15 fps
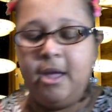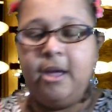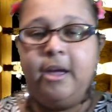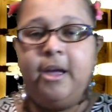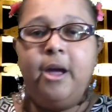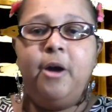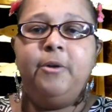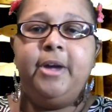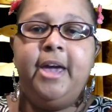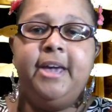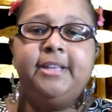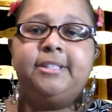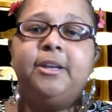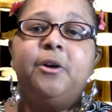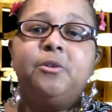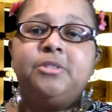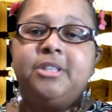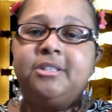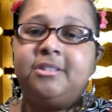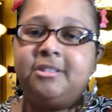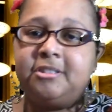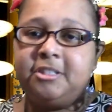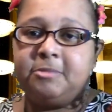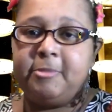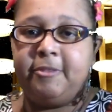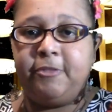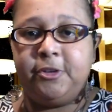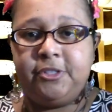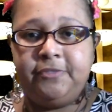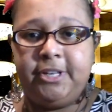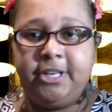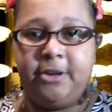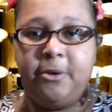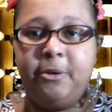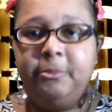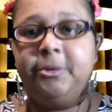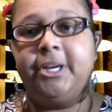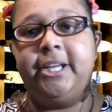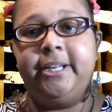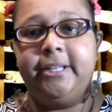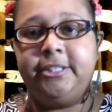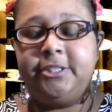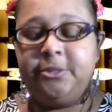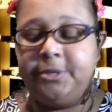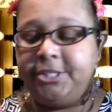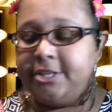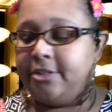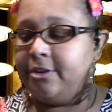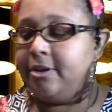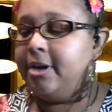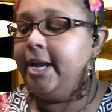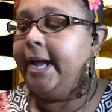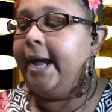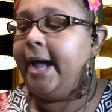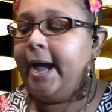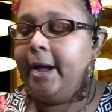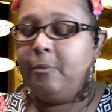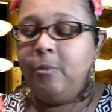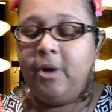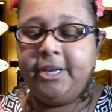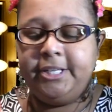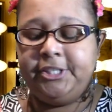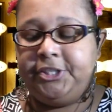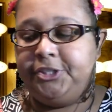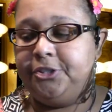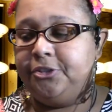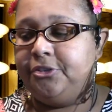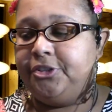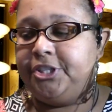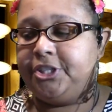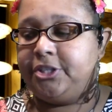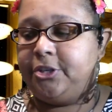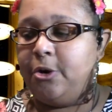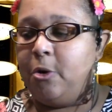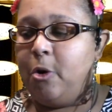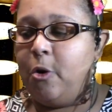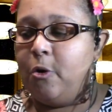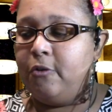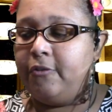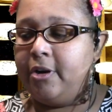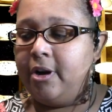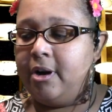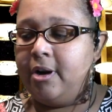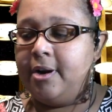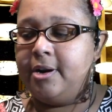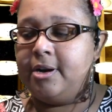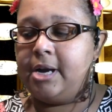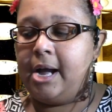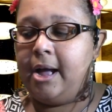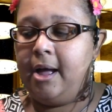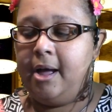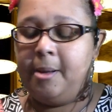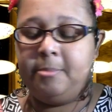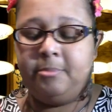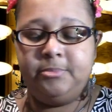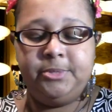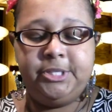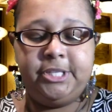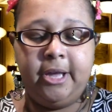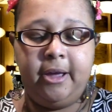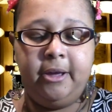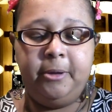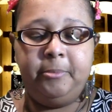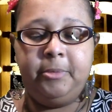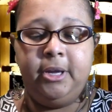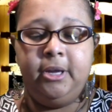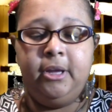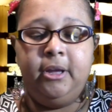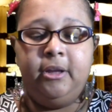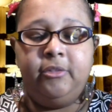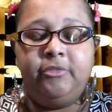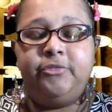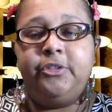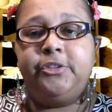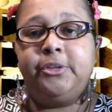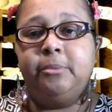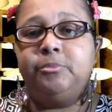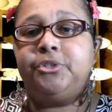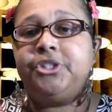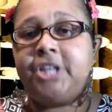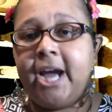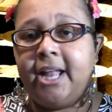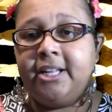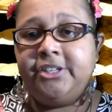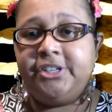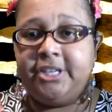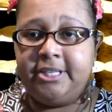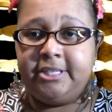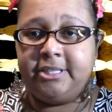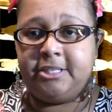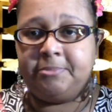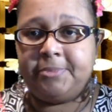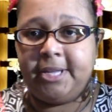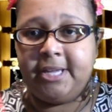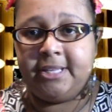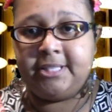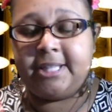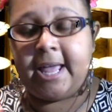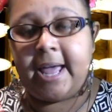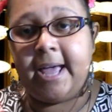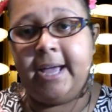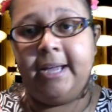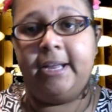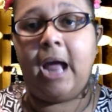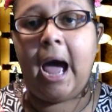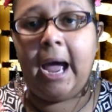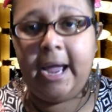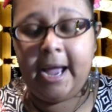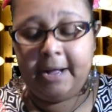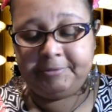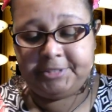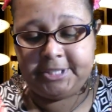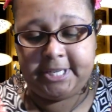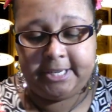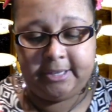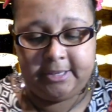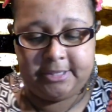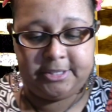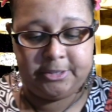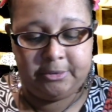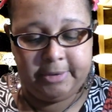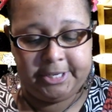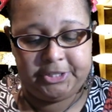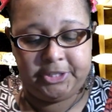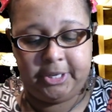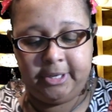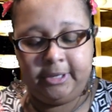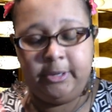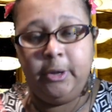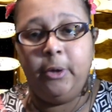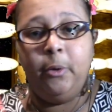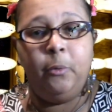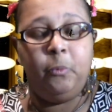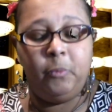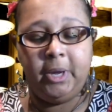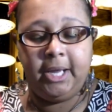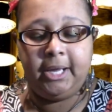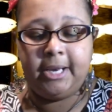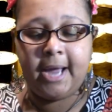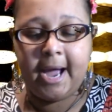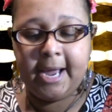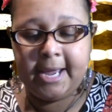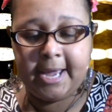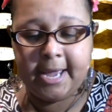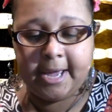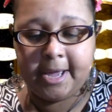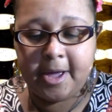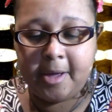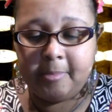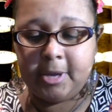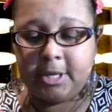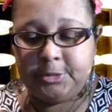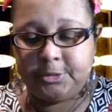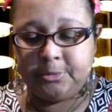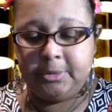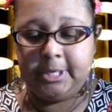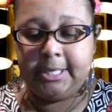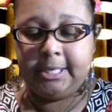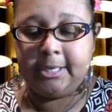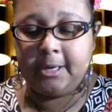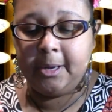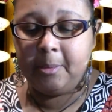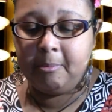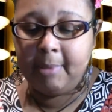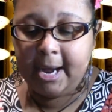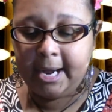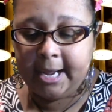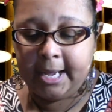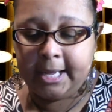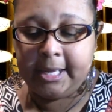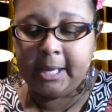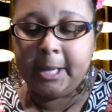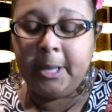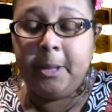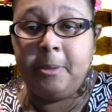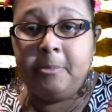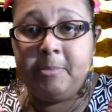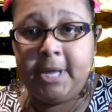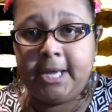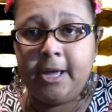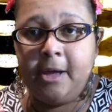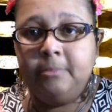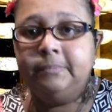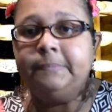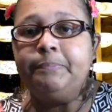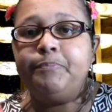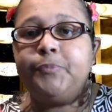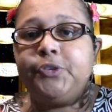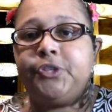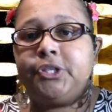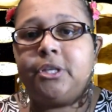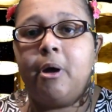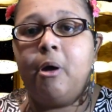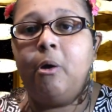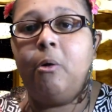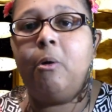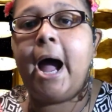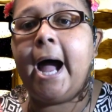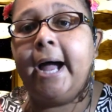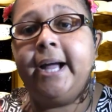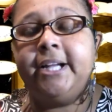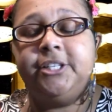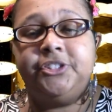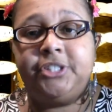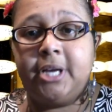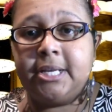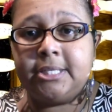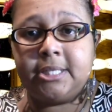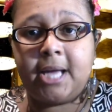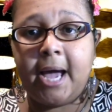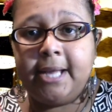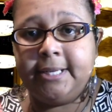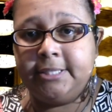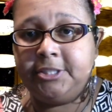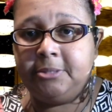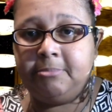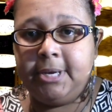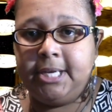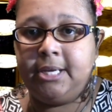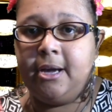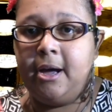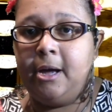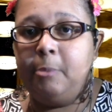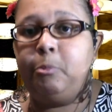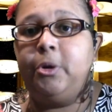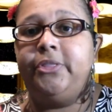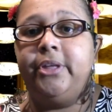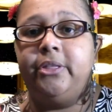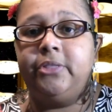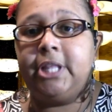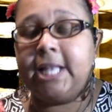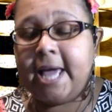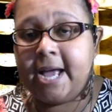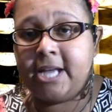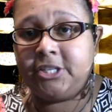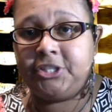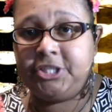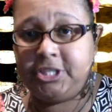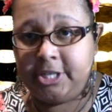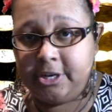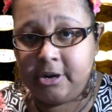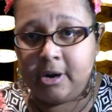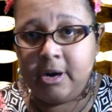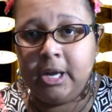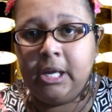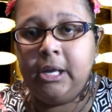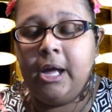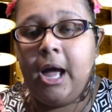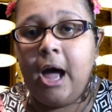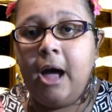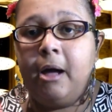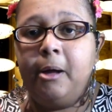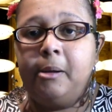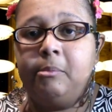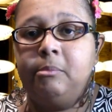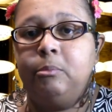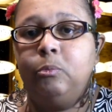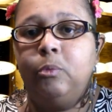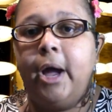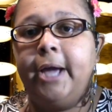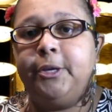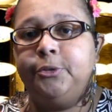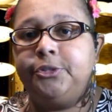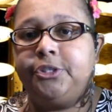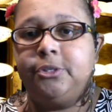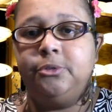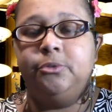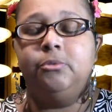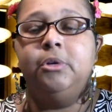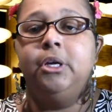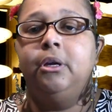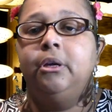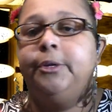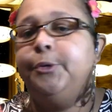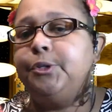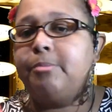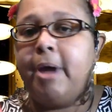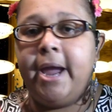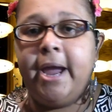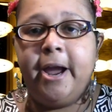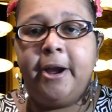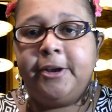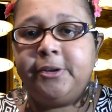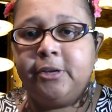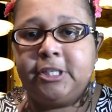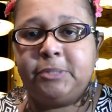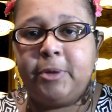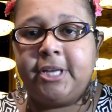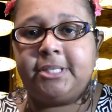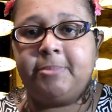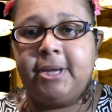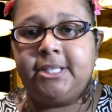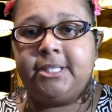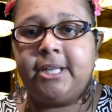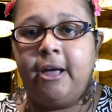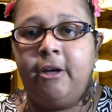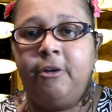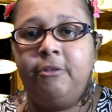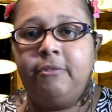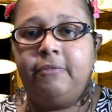Okay, so since this is my first video and we're getting to know each other, I wanted to just go over some challenges and some things that I have to take in consideration when I am doing my makeup. So I just got into makeup within the last year. I used to use my hair to express myself,